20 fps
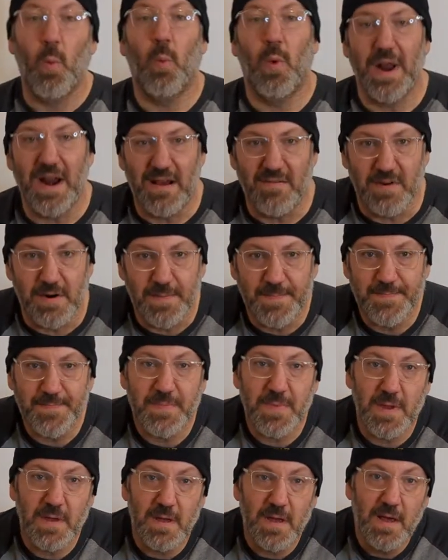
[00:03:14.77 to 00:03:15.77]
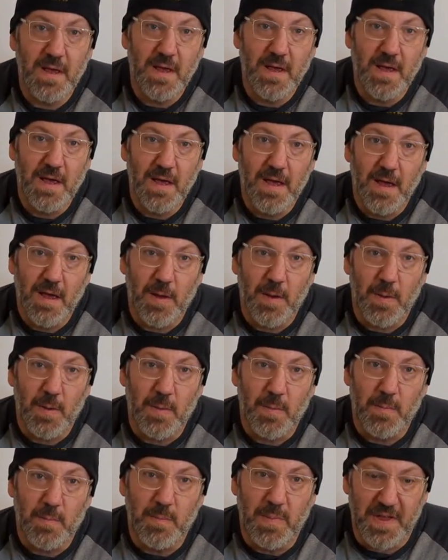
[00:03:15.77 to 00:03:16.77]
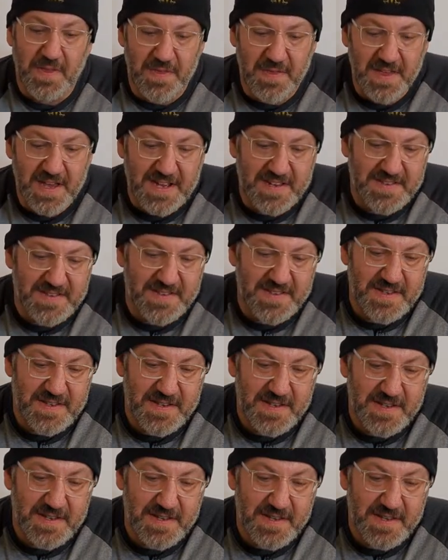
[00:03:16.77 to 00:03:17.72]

whatever. But this